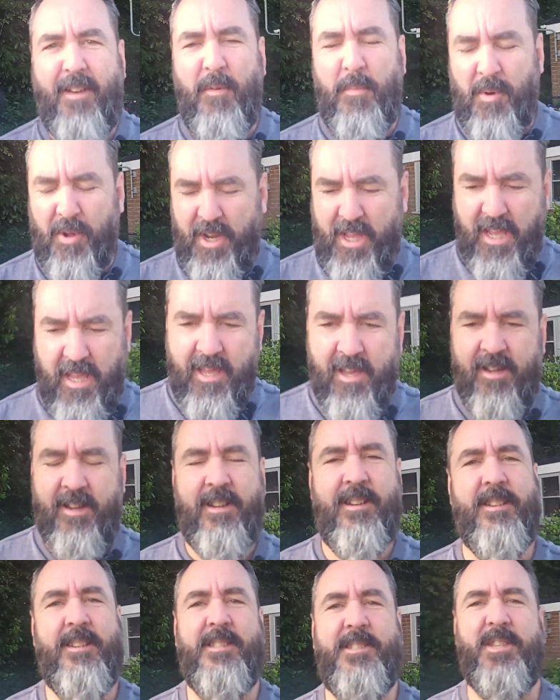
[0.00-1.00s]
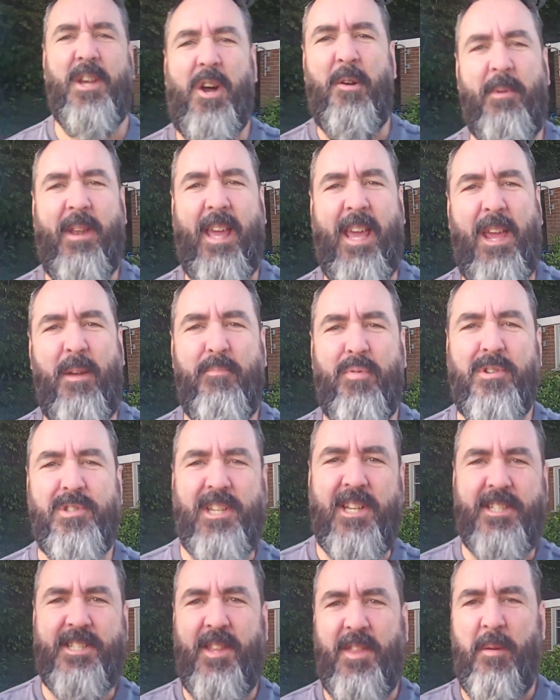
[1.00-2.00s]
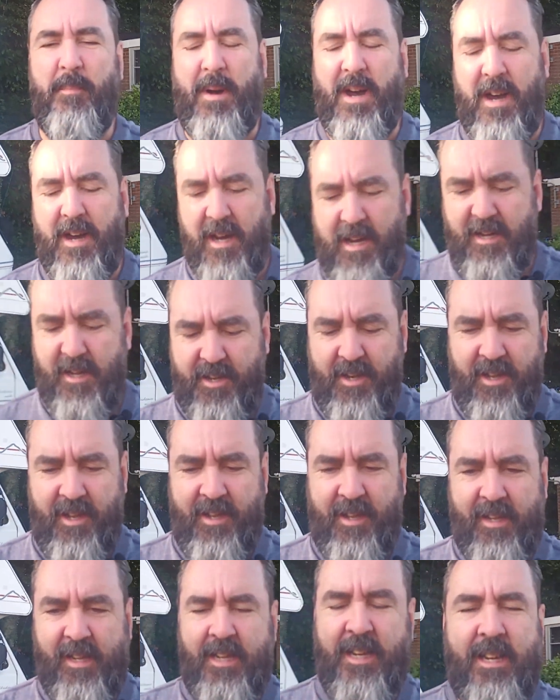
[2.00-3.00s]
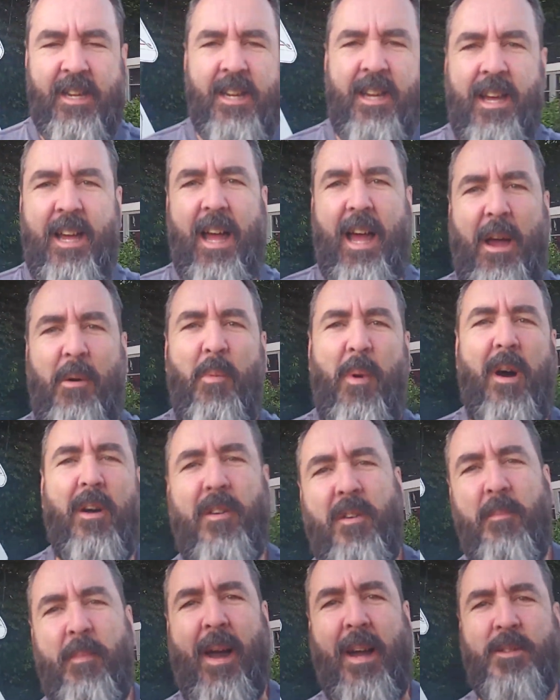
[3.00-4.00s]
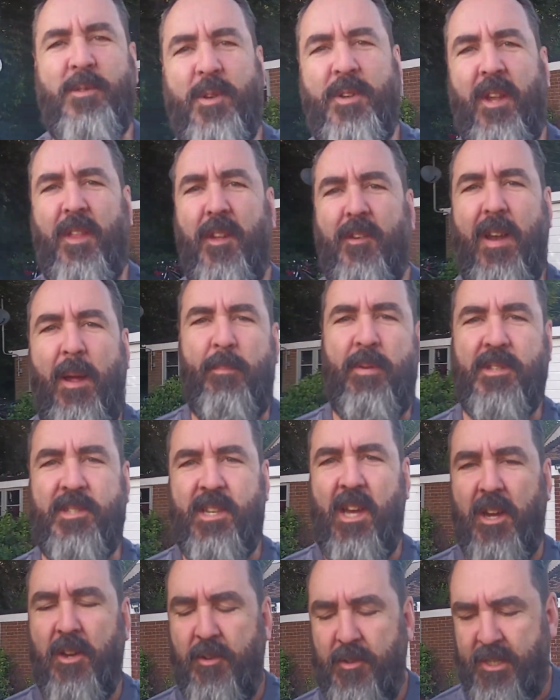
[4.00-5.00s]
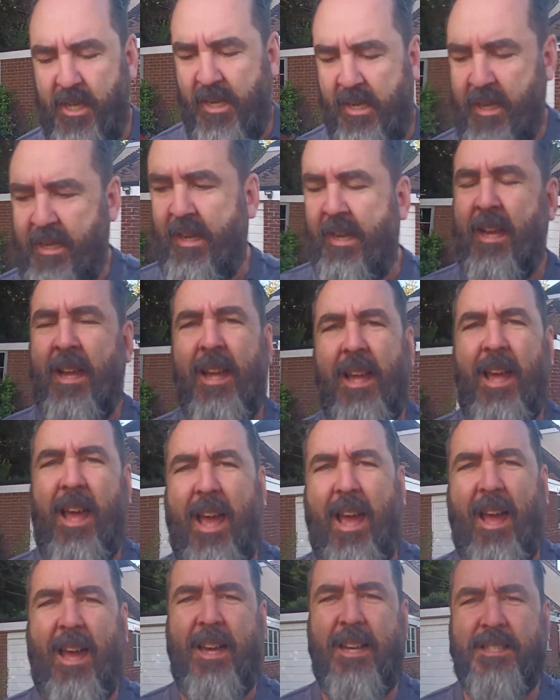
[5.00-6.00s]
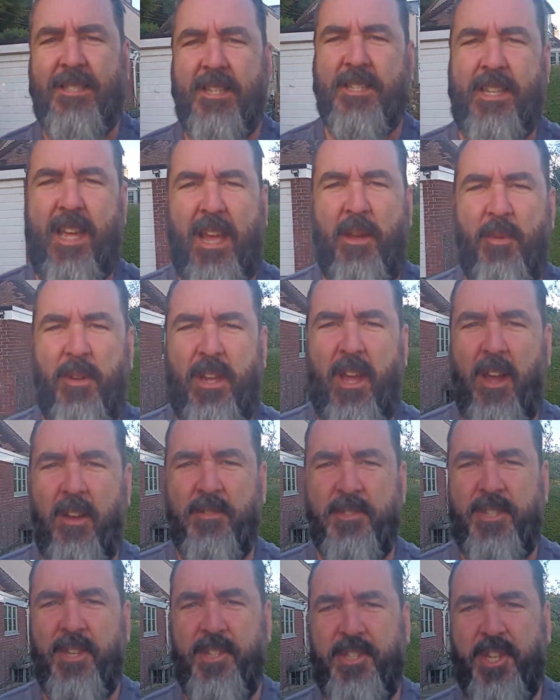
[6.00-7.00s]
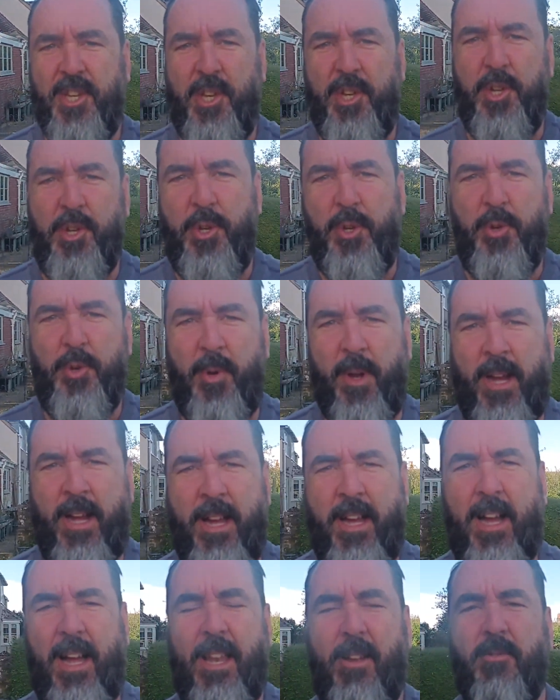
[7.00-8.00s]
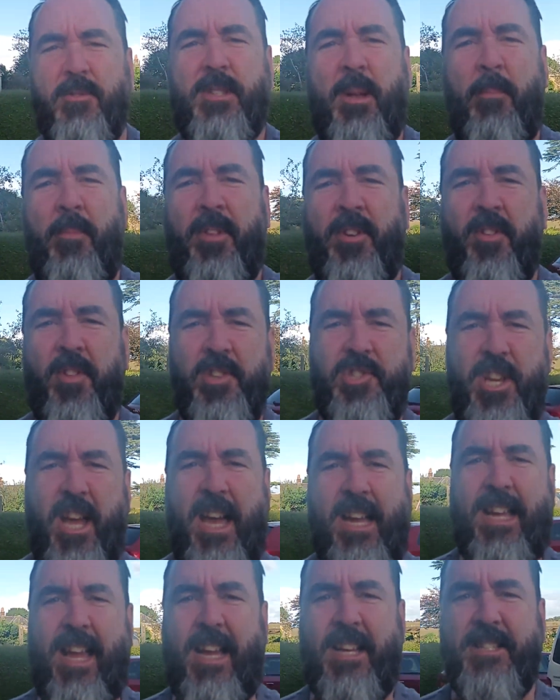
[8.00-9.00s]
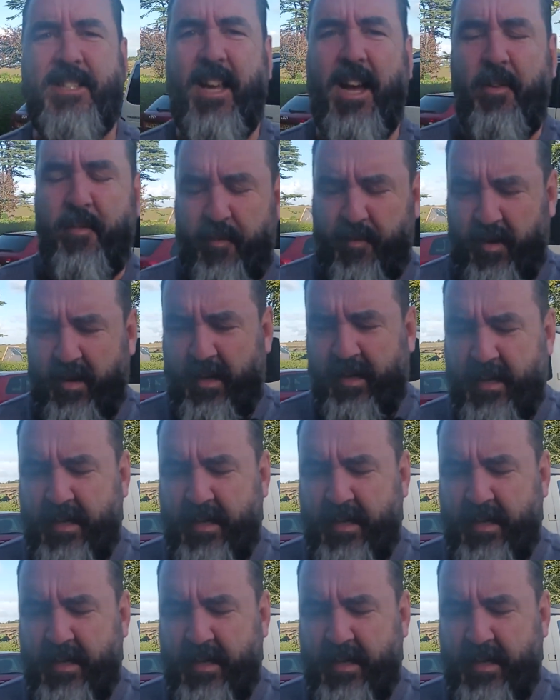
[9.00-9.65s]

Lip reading: everybody, Simon here, Projects in the Barn, and welcome back to another episode. And today we're going to do a little something on the Jag XF.